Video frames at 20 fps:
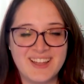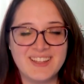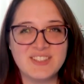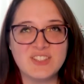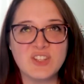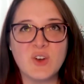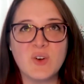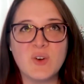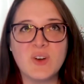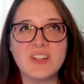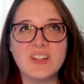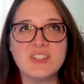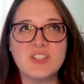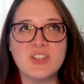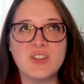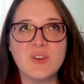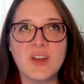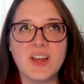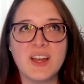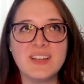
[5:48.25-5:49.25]
So do
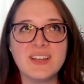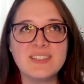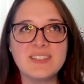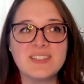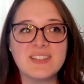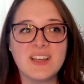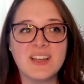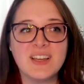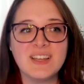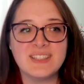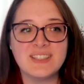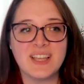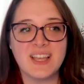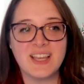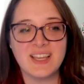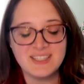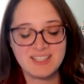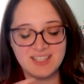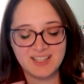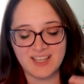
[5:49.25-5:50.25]
you guys is it
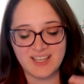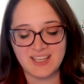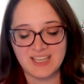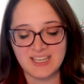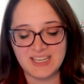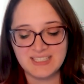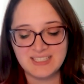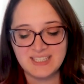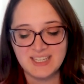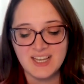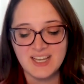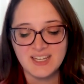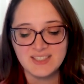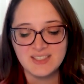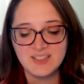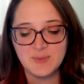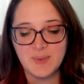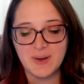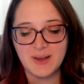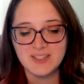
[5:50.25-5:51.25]
is it like is it
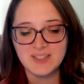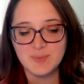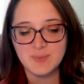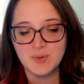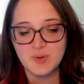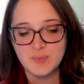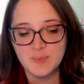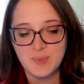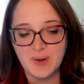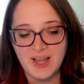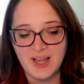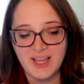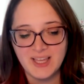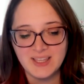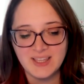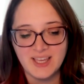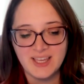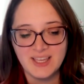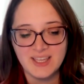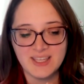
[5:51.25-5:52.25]
customizable by
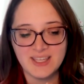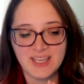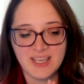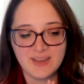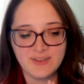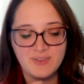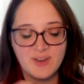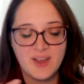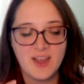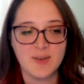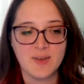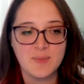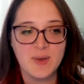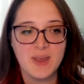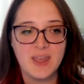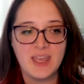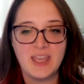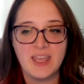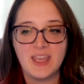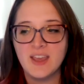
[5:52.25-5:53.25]
like if I'm
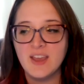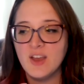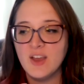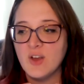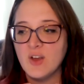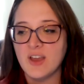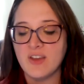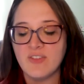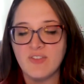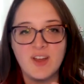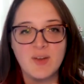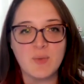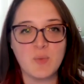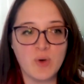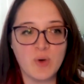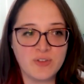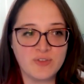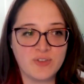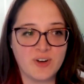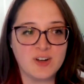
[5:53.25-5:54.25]
a if I'm
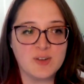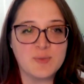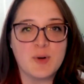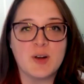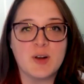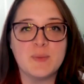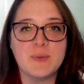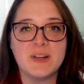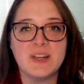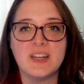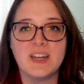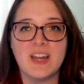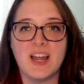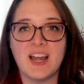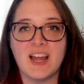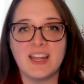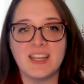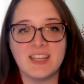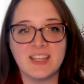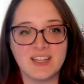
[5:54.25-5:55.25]
one fire department
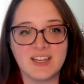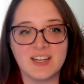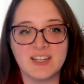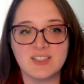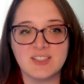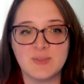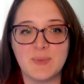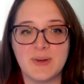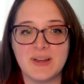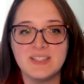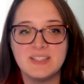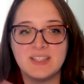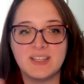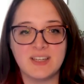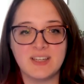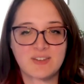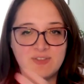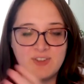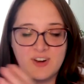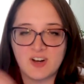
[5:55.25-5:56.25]
I can customize
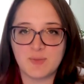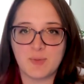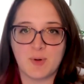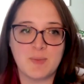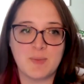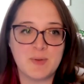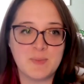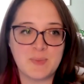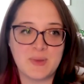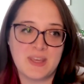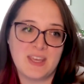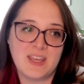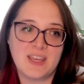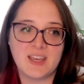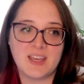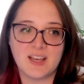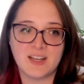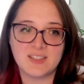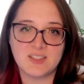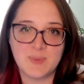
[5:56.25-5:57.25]
it and fire department B
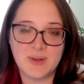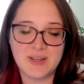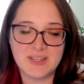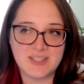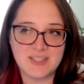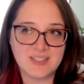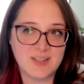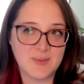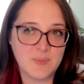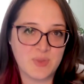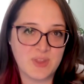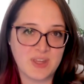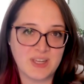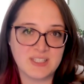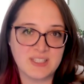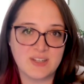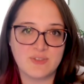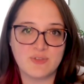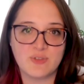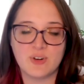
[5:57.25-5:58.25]
can customize it something
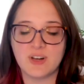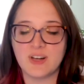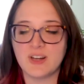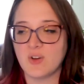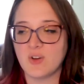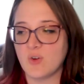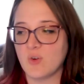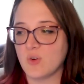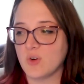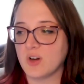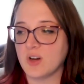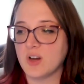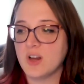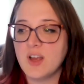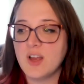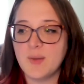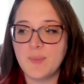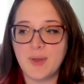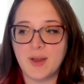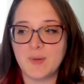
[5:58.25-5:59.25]
different or
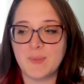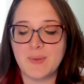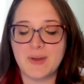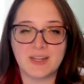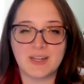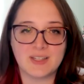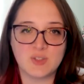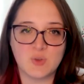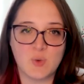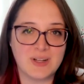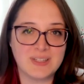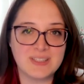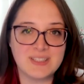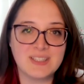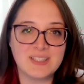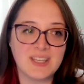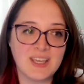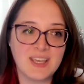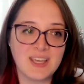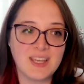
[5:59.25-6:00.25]
paramedic squad
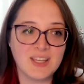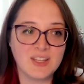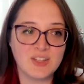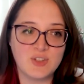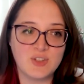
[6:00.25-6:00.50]
C can